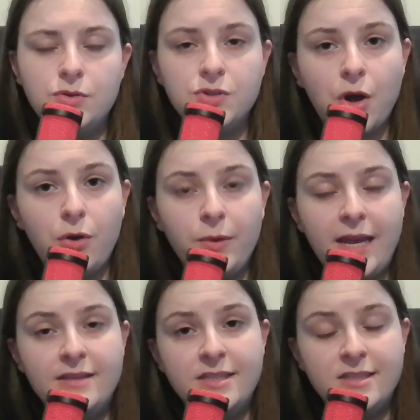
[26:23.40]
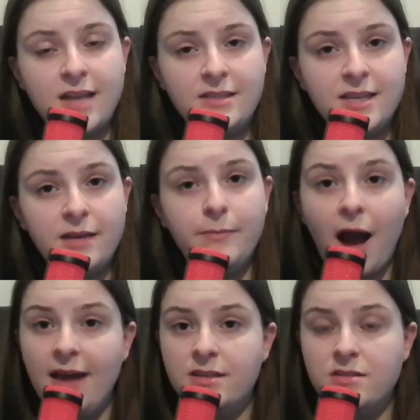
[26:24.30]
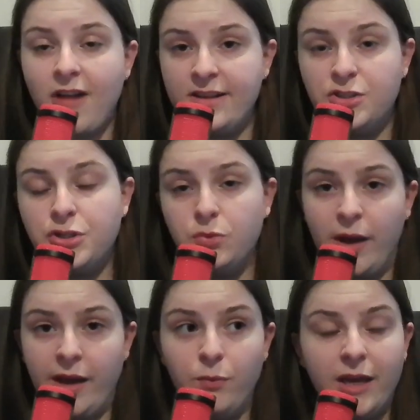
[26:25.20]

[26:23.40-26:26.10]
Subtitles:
So, in discussing Maya's Race 2 win,